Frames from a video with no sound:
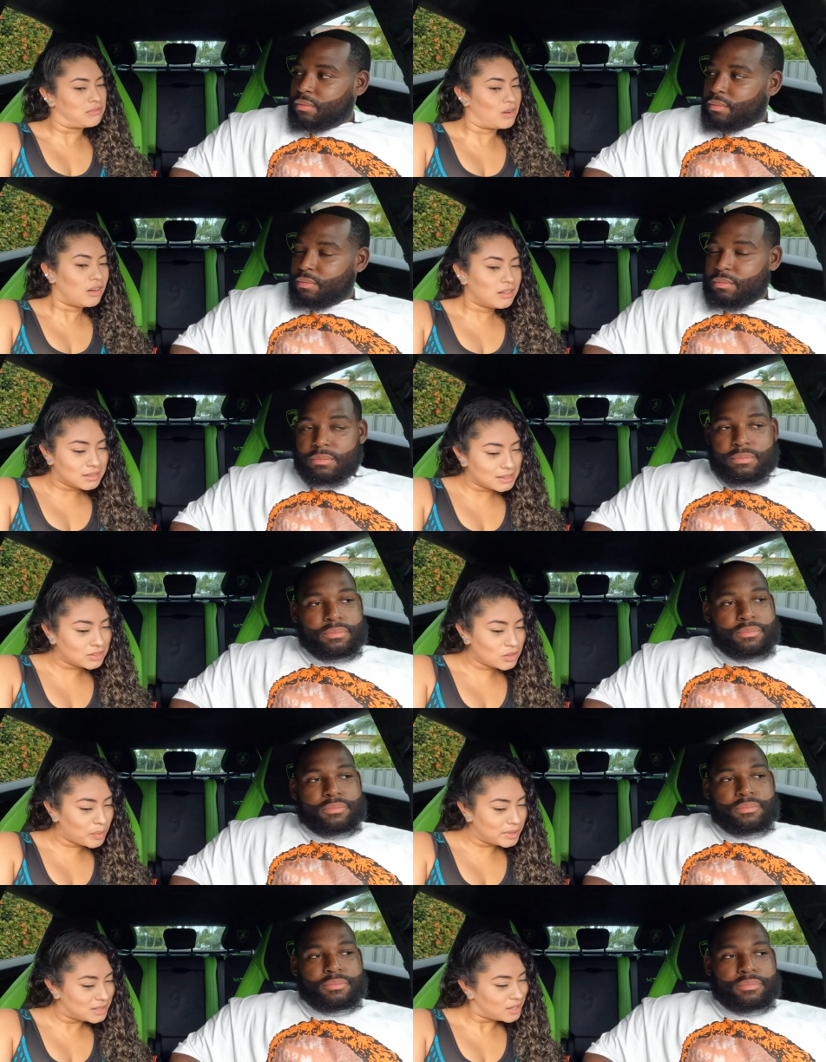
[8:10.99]
Speaker 1: Well,
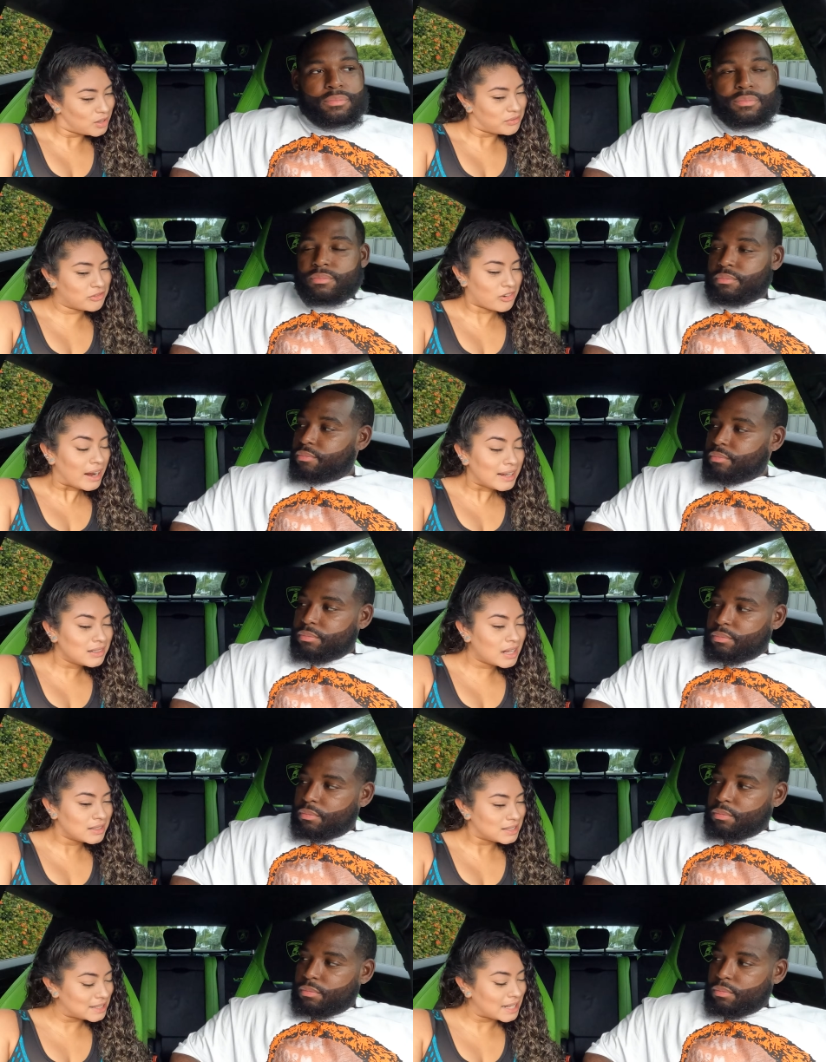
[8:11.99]
nobody said
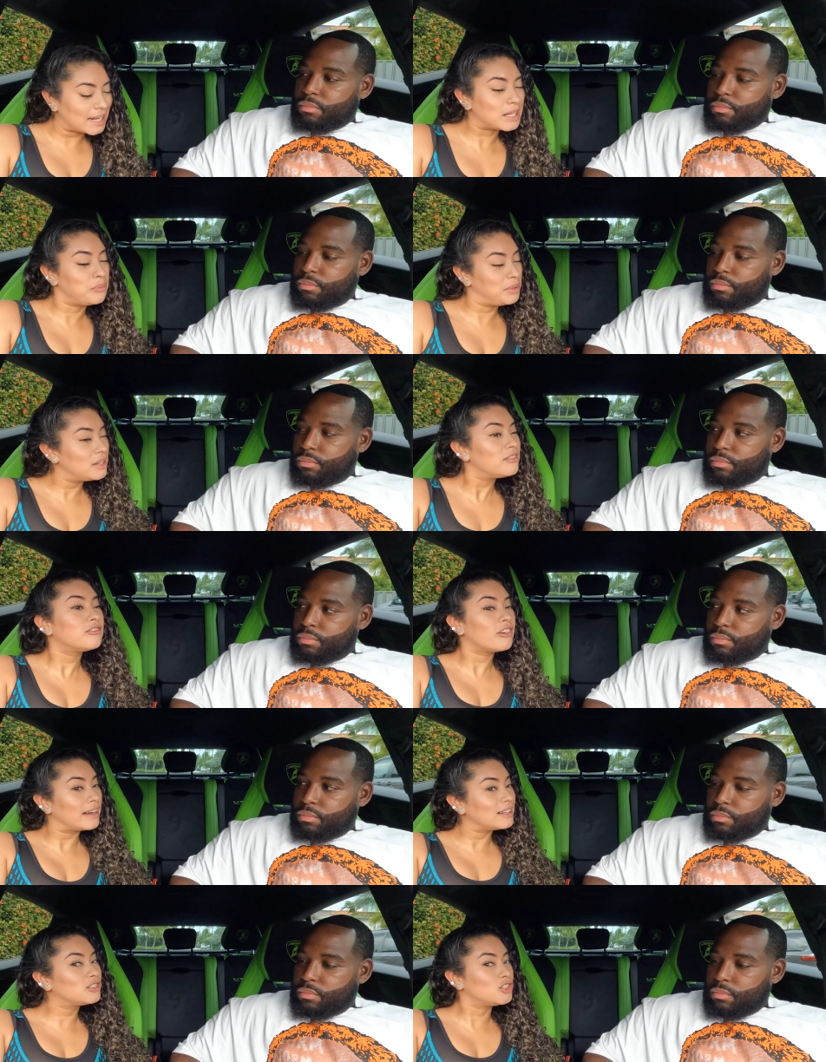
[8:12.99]
friend. I said I could be a
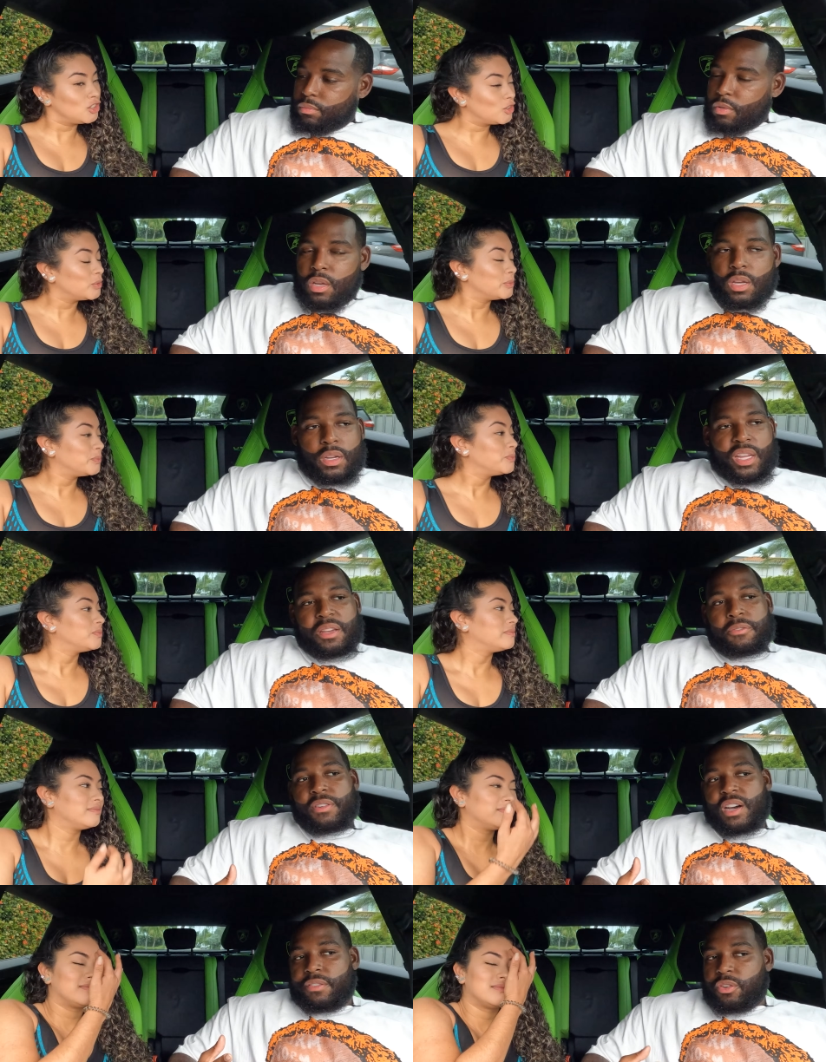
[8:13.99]
friend too.
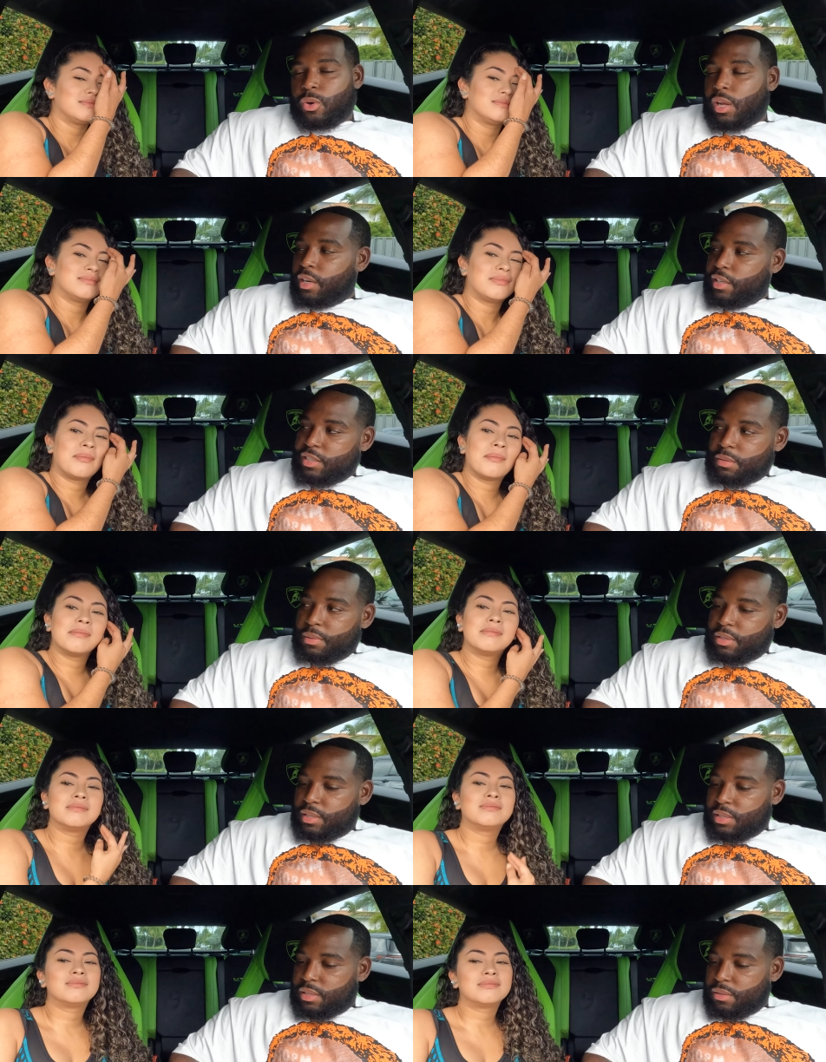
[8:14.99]
Speaker 2: Name 5 qualities
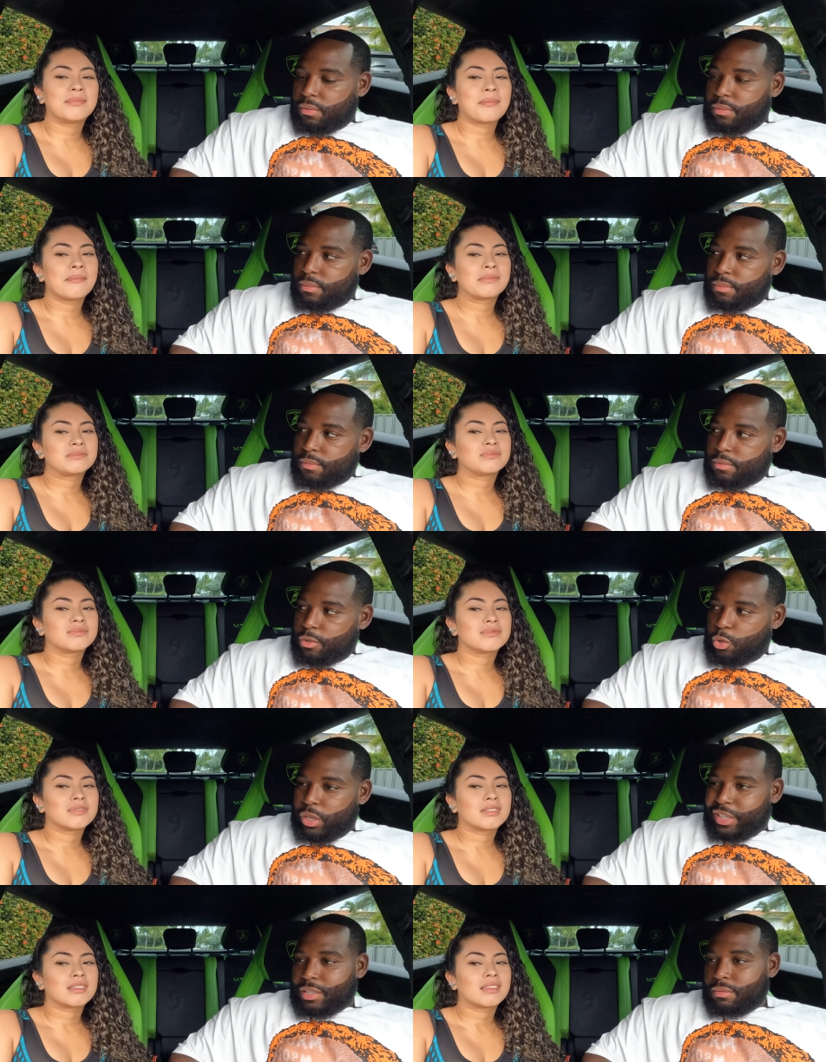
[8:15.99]
about yourself,
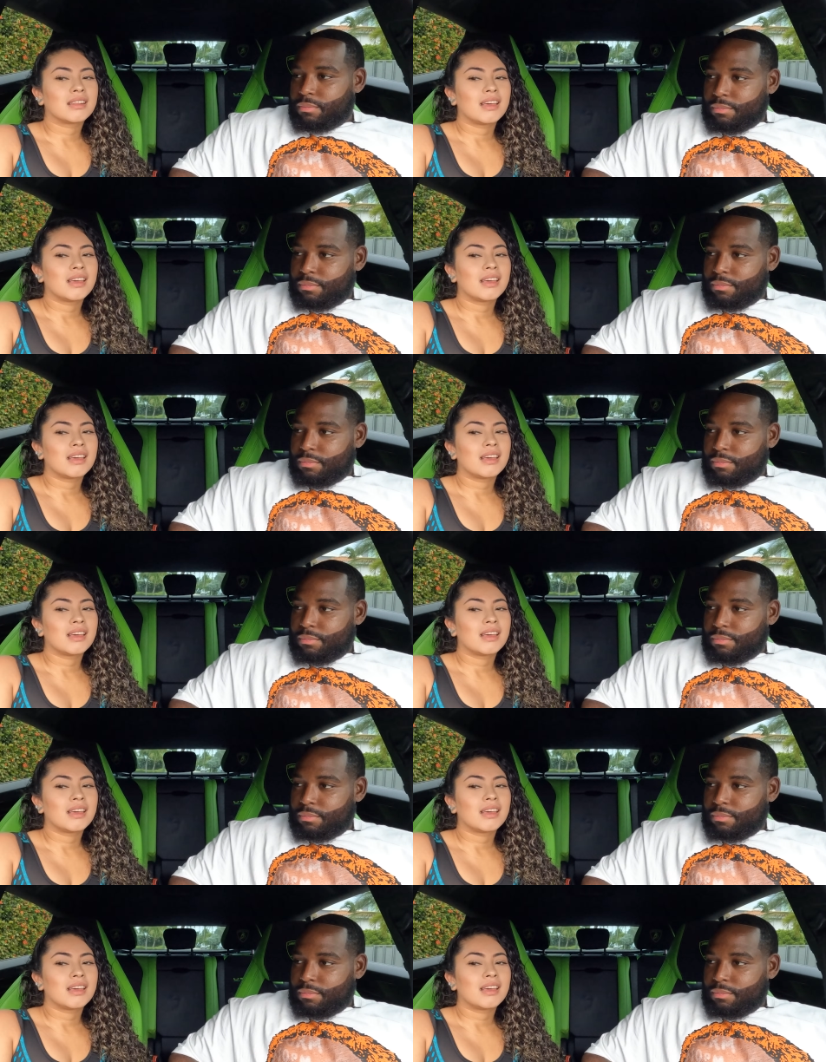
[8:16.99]
quick.